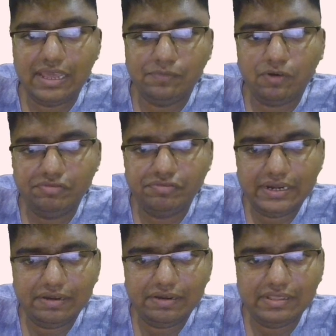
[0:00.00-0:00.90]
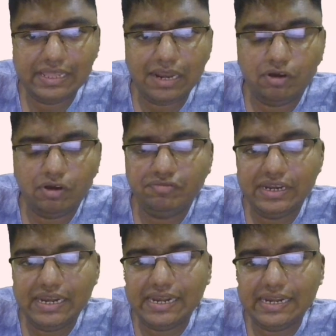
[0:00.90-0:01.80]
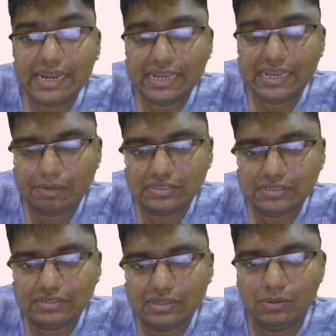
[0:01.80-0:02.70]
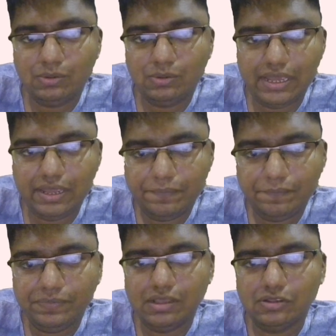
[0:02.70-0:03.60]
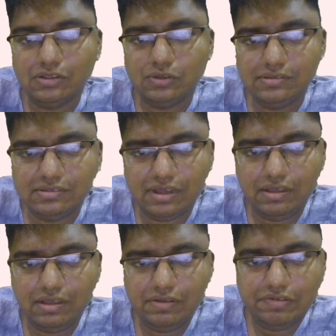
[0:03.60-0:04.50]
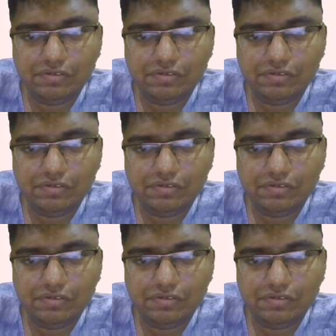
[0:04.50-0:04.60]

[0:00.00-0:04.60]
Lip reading: with the help of diagrams. Okay. So this is the first one,